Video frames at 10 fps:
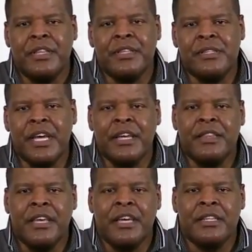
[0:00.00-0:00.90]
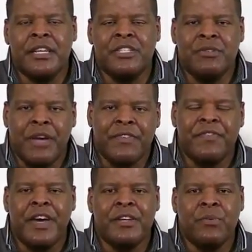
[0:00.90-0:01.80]
The second thing is that you have to
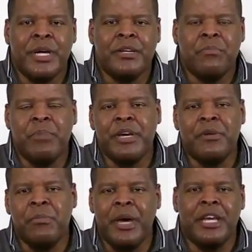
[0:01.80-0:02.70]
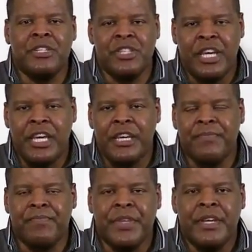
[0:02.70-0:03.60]
find a way to better manage the heat.